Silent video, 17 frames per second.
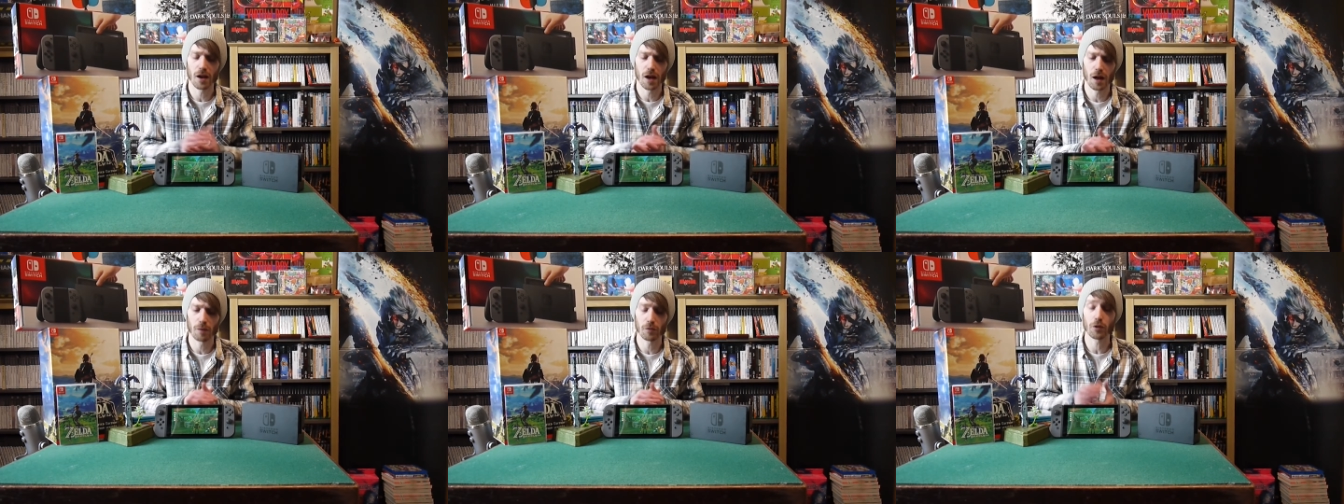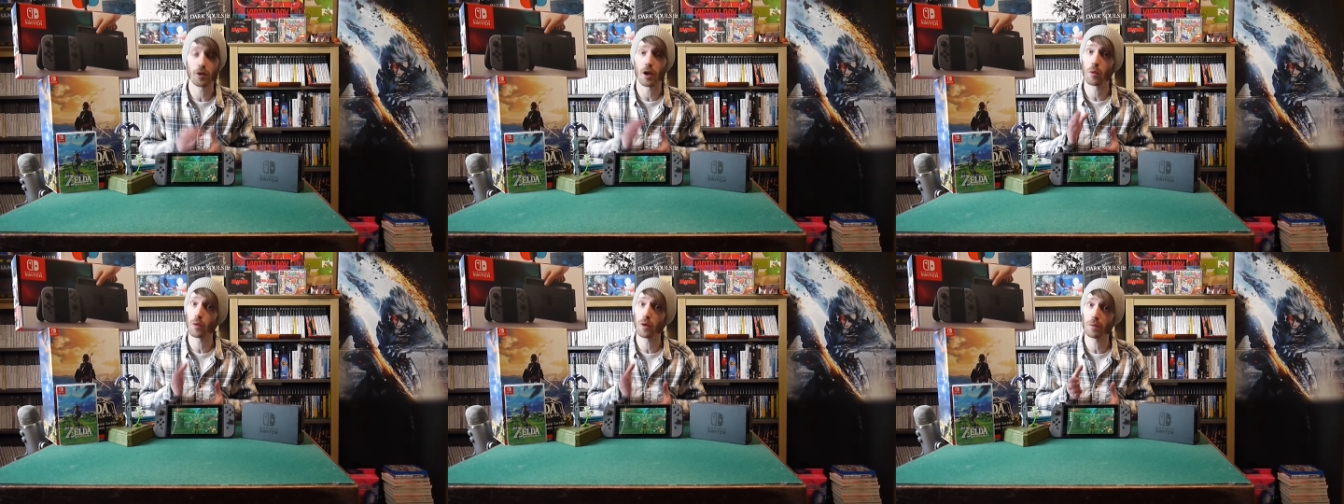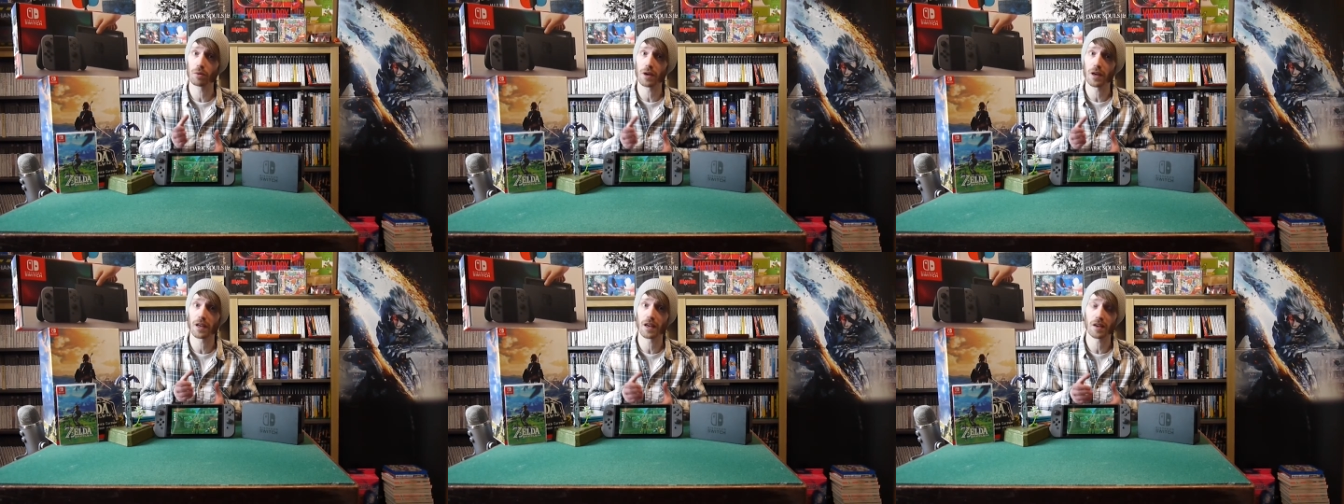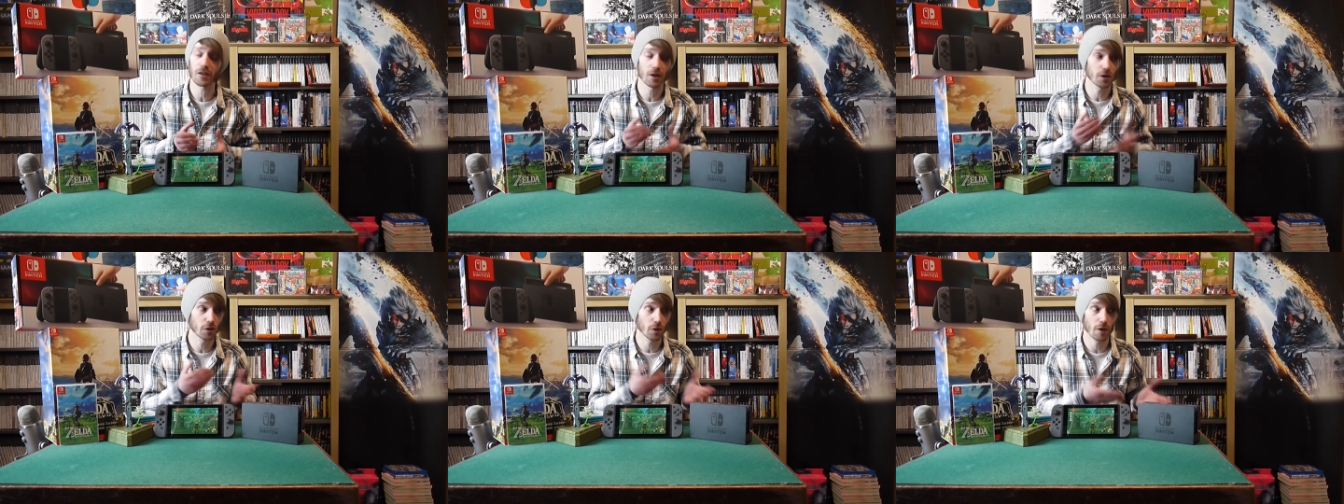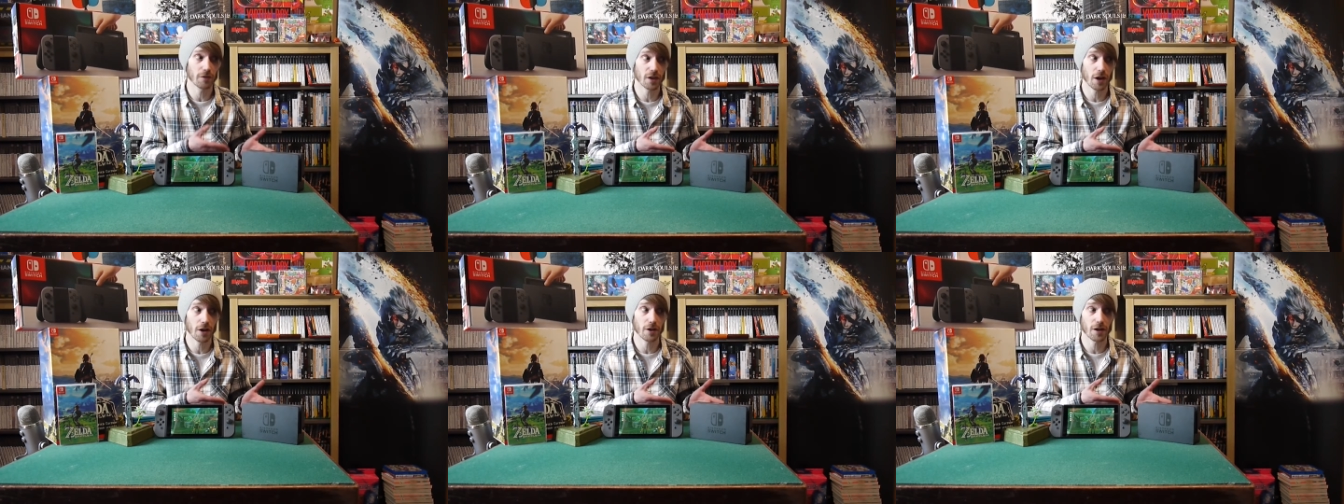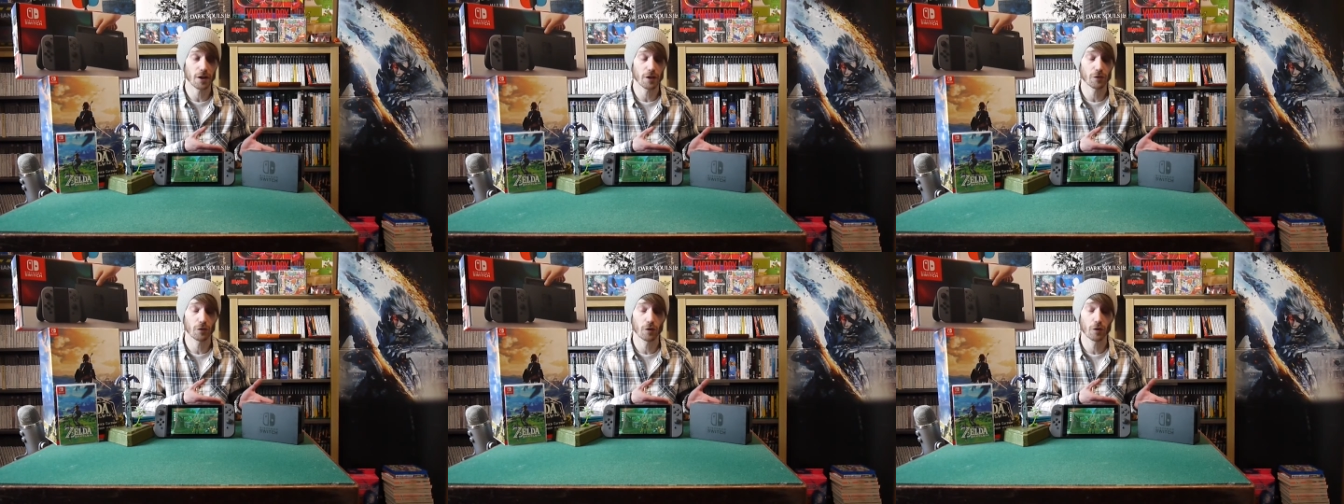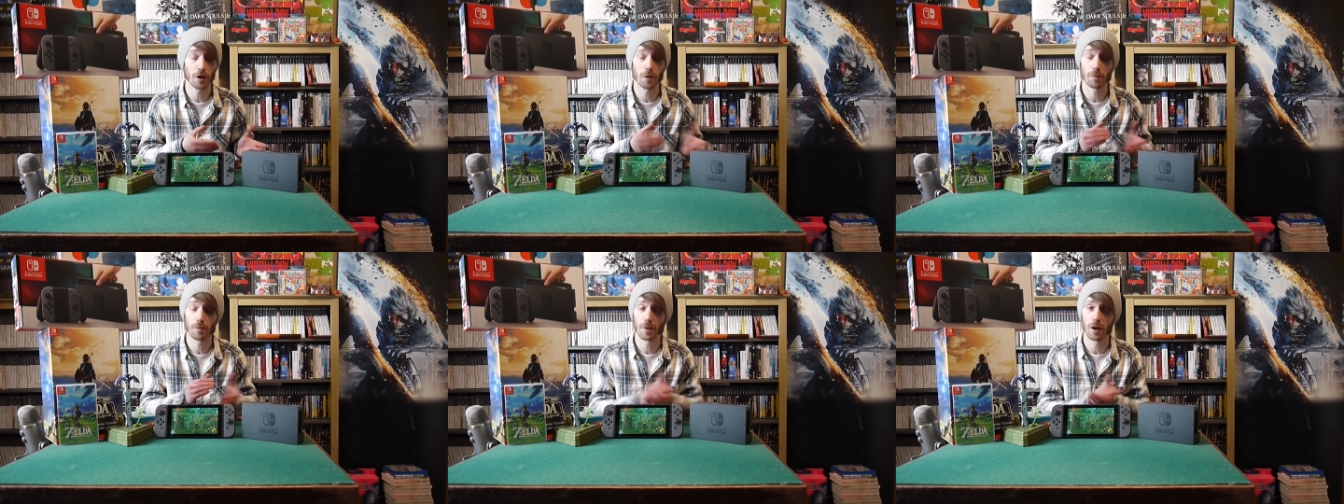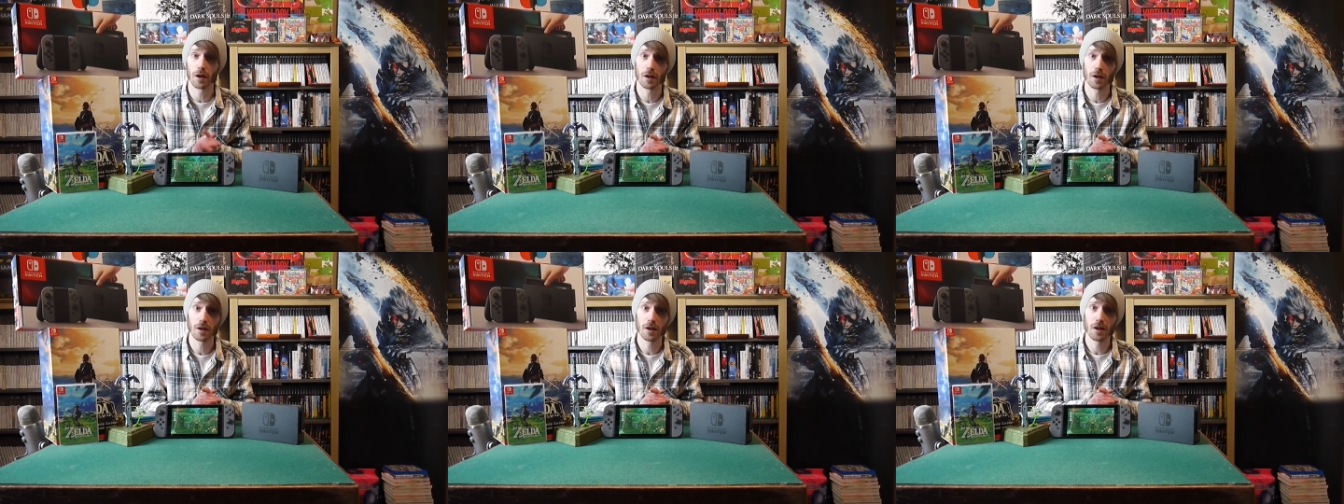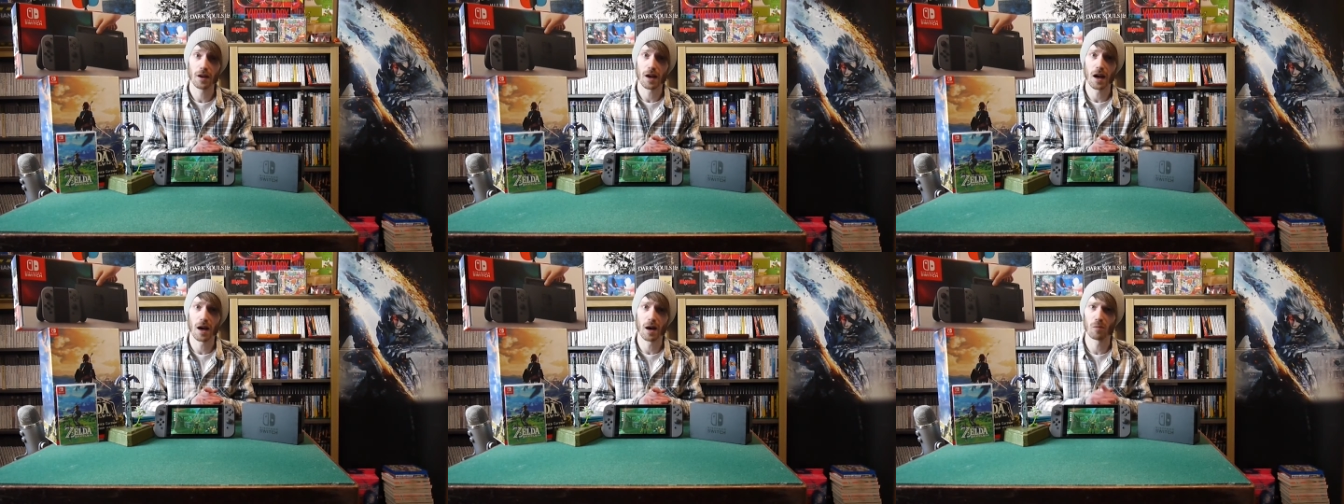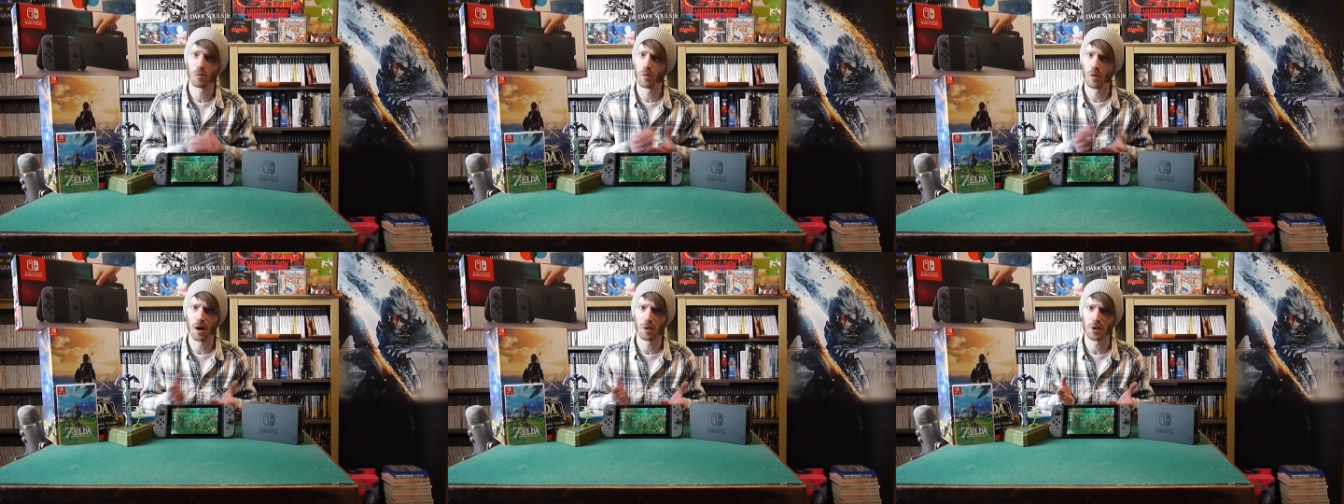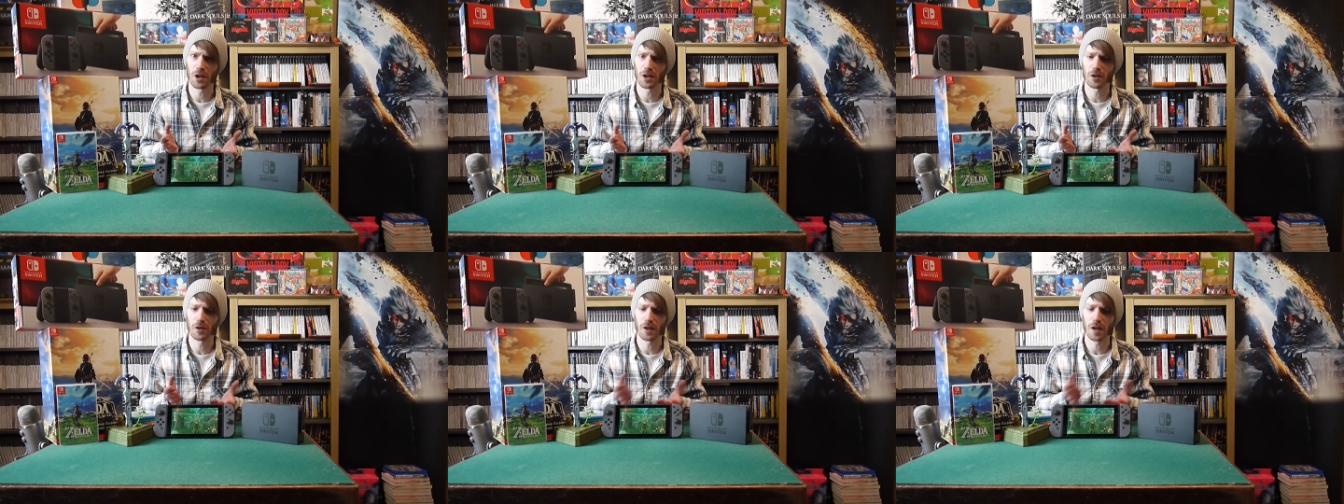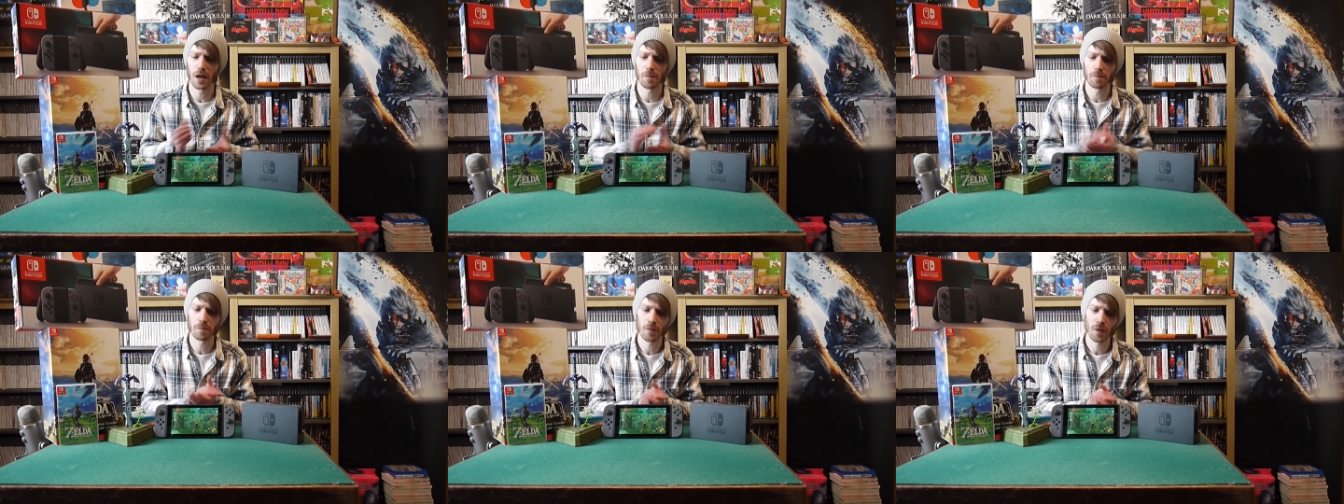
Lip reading: Not that I would break it because I do have a carry case for it, but why would I do that?